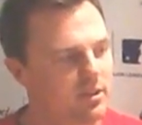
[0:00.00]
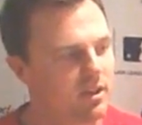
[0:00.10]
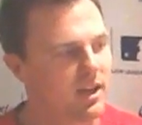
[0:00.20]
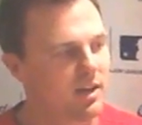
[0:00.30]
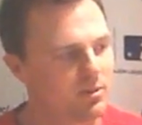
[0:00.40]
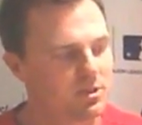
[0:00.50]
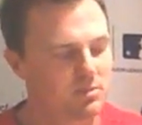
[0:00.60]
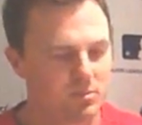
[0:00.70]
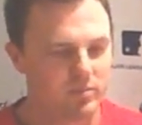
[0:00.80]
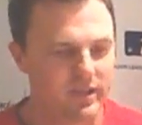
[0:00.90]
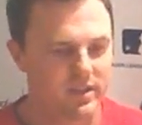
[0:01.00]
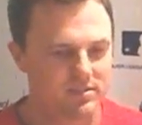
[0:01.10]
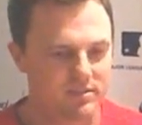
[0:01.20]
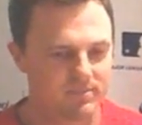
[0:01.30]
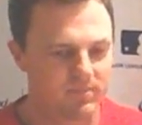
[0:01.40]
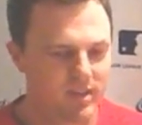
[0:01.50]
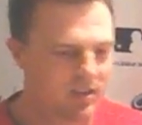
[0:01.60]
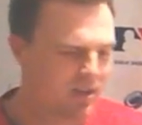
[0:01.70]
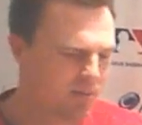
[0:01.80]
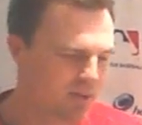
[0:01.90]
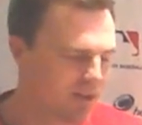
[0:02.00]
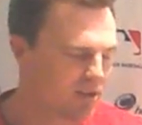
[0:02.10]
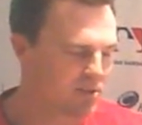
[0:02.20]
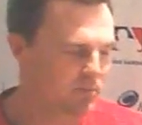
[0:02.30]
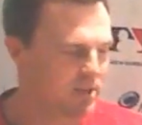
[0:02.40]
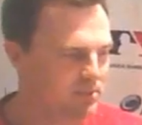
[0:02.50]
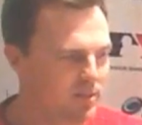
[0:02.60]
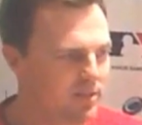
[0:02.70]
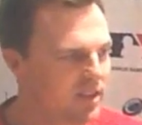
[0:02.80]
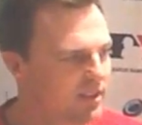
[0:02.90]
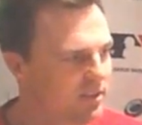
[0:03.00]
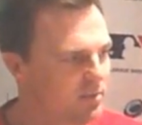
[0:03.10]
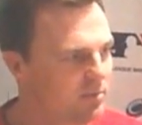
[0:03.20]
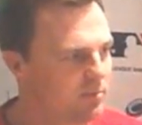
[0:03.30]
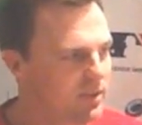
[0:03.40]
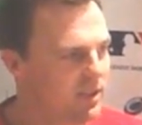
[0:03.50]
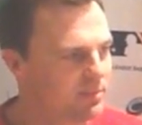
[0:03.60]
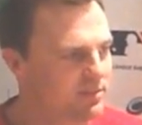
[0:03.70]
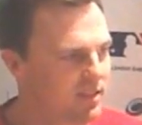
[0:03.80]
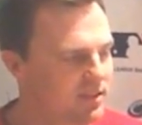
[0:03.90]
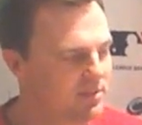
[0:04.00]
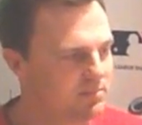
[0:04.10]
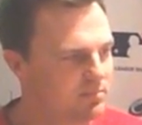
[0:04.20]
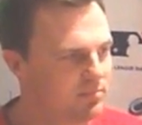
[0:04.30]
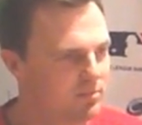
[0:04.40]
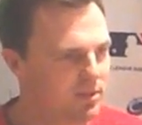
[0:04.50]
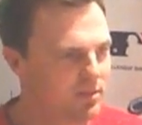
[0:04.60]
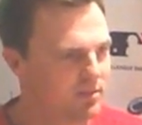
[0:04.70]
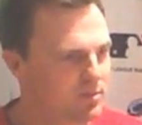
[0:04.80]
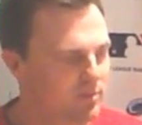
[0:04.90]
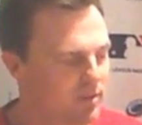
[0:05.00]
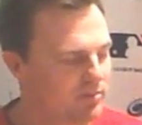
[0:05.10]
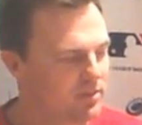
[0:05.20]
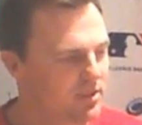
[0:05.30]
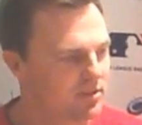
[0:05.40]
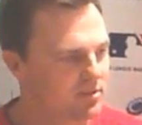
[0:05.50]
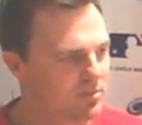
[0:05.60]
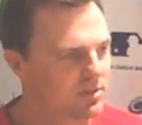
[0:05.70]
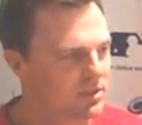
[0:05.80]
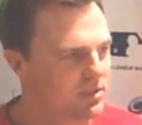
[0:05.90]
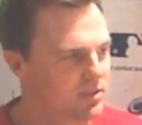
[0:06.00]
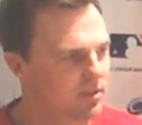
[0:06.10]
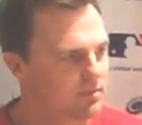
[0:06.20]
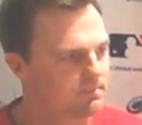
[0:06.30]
You know, I wish him the best, and regardless of baseball or not, you know, we keep in touch. And we don't live too far from each other, so we see each other.